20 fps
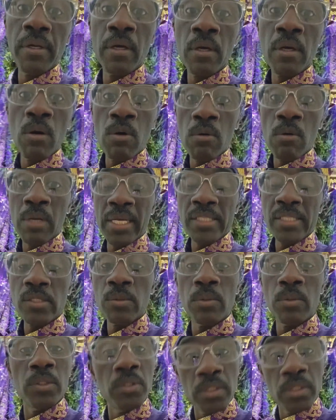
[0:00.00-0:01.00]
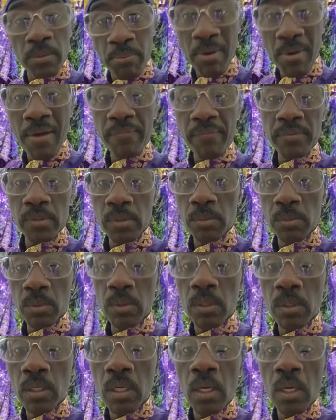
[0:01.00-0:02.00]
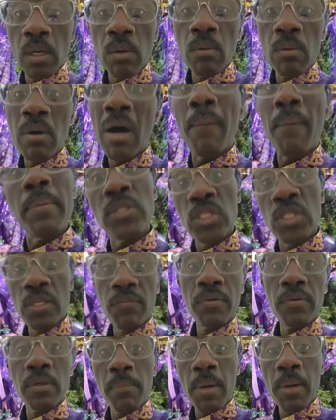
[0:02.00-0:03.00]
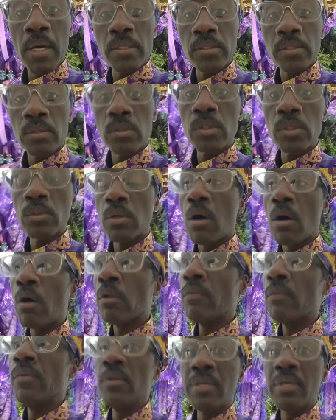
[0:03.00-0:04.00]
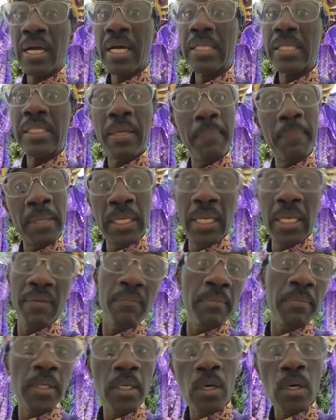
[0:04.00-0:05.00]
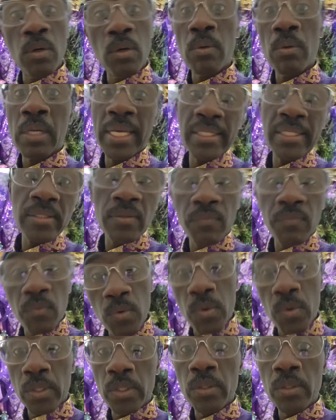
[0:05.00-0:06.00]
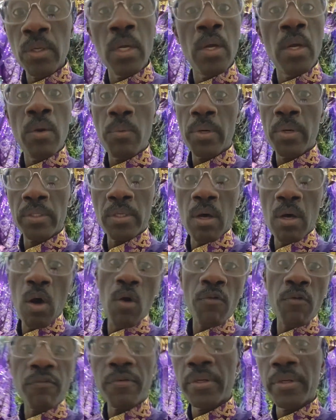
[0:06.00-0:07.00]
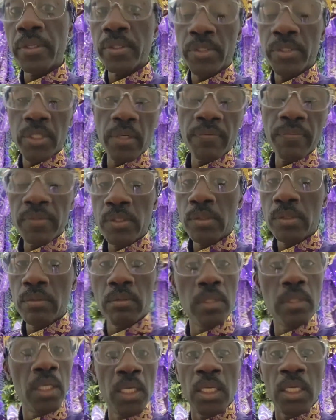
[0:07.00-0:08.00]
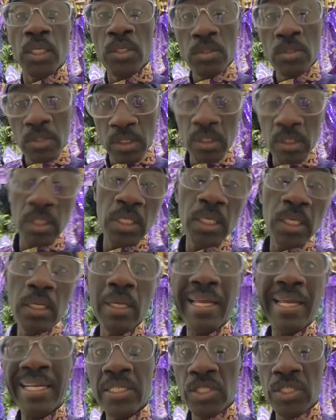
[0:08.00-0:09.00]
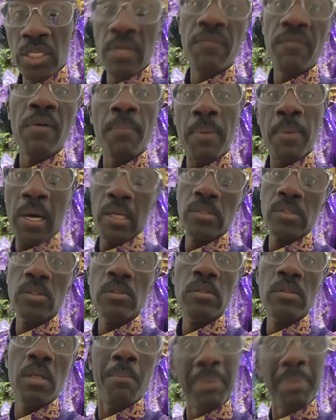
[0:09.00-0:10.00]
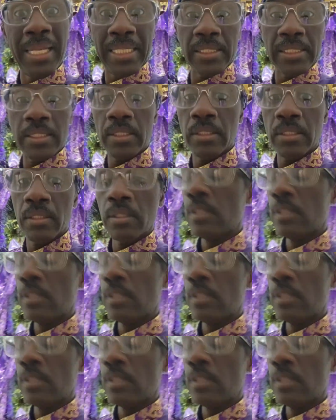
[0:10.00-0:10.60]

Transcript: a cold glass of water, you get a prophet's reward. Well, I'm a chief apostle, so all of you guys that have been giving me cold glass of water or the offering of servitude, you're going to get a chief apostle's blessing.